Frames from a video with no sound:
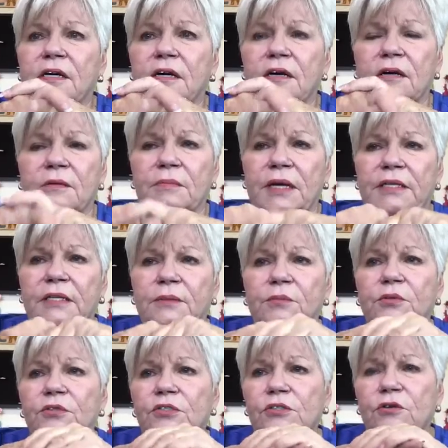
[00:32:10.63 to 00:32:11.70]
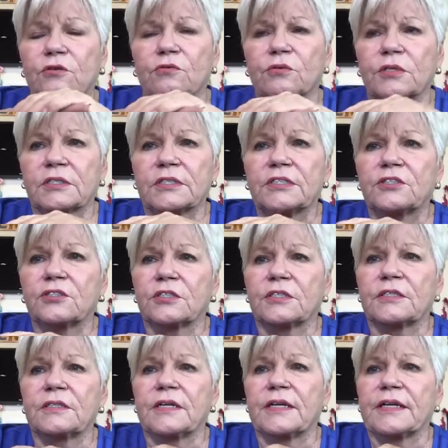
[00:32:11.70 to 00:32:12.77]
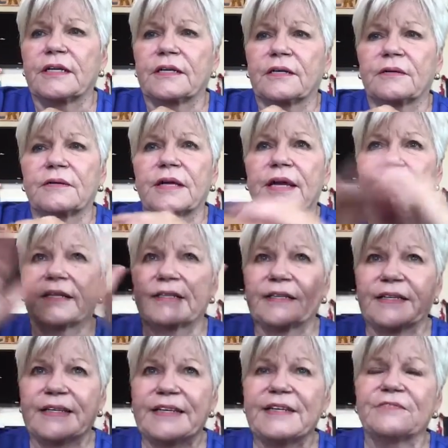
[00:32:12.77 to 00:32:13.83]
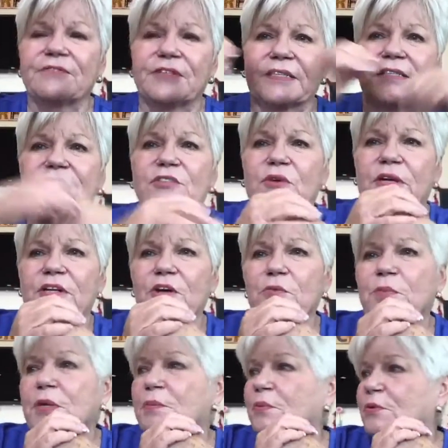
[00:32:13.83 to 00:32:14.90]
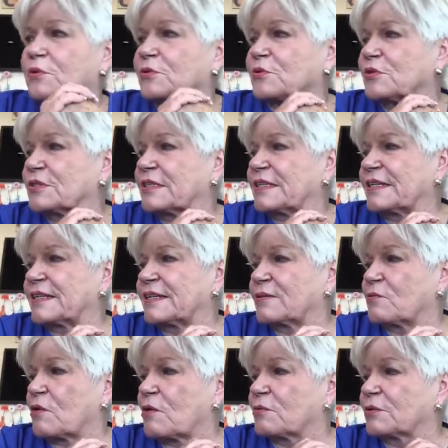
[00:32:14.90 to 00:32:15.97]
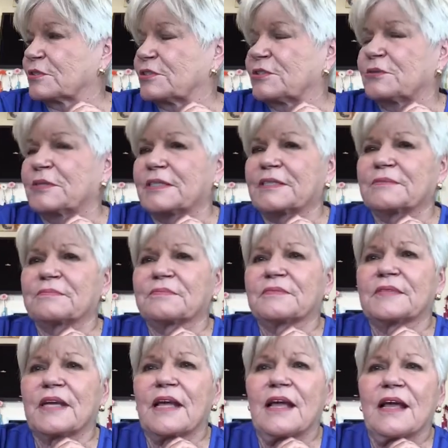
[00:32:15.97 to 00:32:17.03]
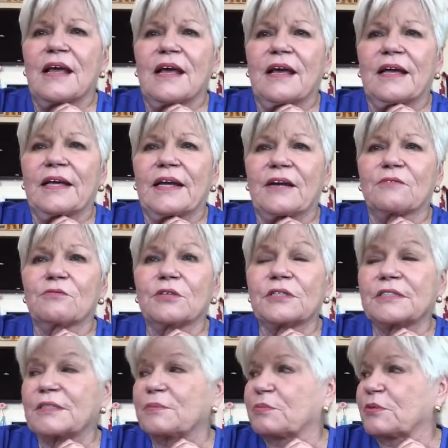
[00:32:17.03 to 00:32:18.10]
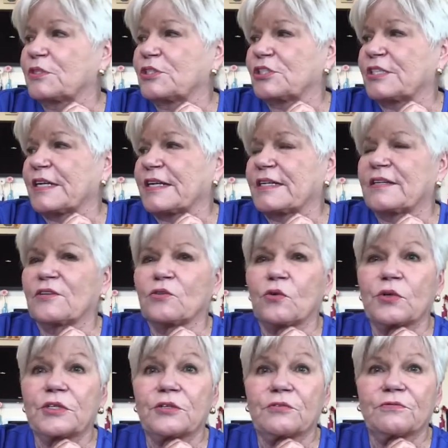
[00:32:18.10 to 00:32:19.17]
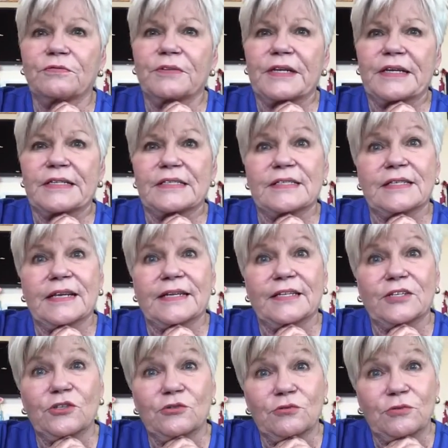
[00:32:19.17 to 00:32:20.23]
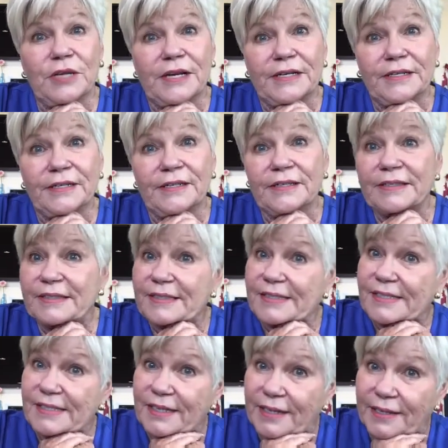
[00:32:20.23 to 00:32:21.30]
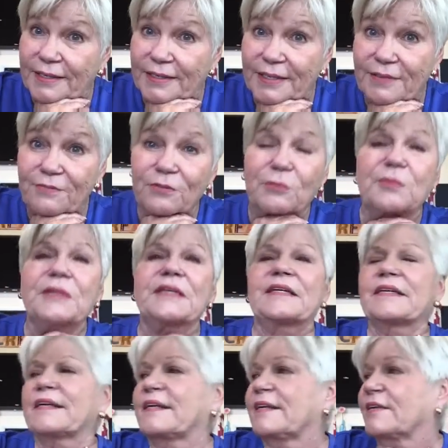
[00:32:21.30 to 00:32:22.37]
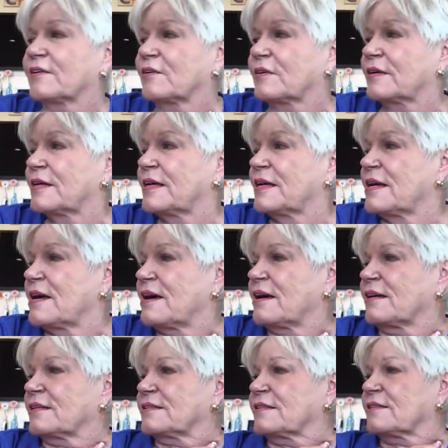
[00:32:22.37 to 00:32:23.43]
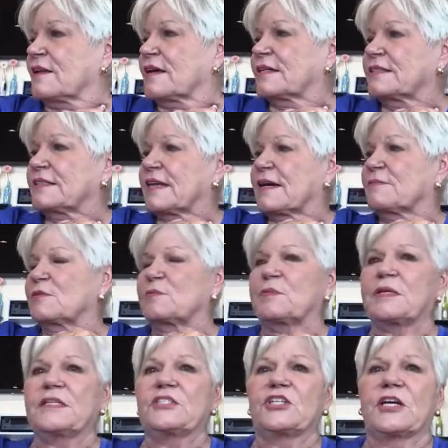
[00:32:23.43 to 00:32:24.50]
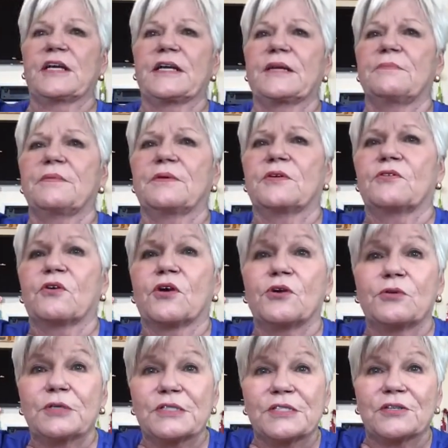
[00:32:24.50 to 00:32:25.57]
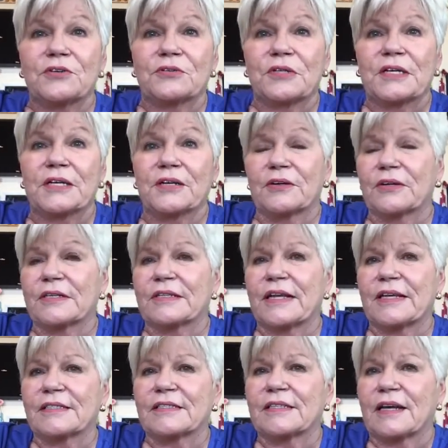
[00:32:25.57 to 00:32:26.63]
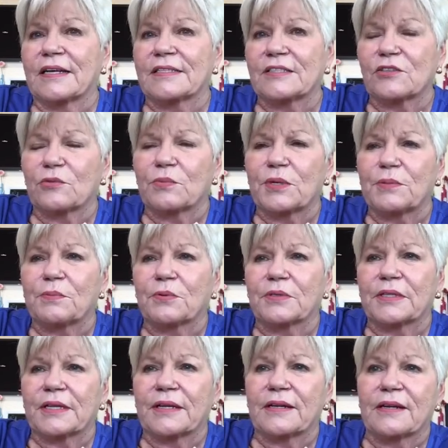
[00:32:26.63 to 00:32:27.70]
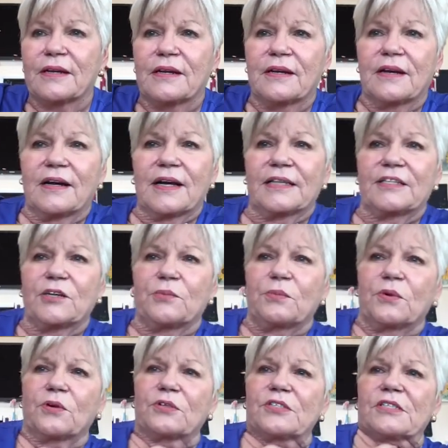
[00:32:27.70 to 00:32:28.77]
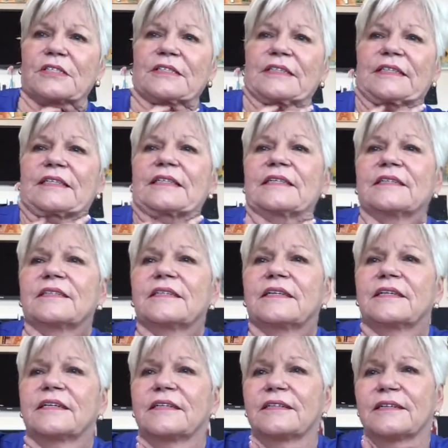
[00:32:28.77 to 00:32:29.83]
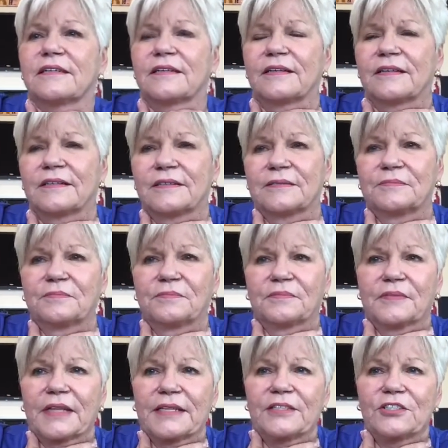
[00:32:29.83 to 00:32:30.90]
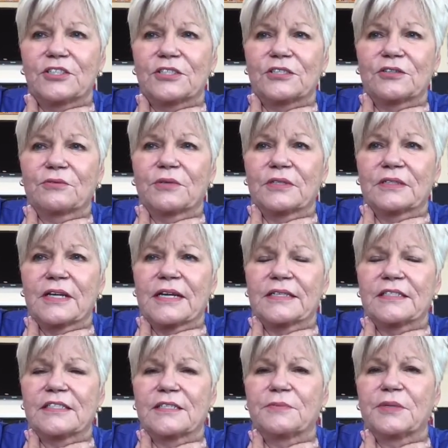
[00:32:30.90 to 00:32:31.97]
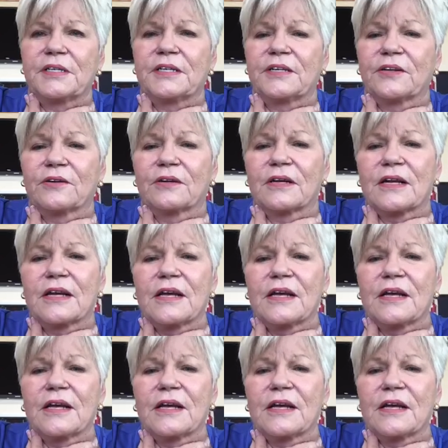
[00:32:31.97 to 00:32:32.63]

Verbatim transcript: Uh, my numbers are really good uh, in the evening, so I know people are looking at what we're doing. And I really appreciate loyal fans like you, Lecca and Sandy for being here. Uh, a lot of times PJ Monroe is on here, and that's nice, or people that I know personally. And um, they just are real nice to be here.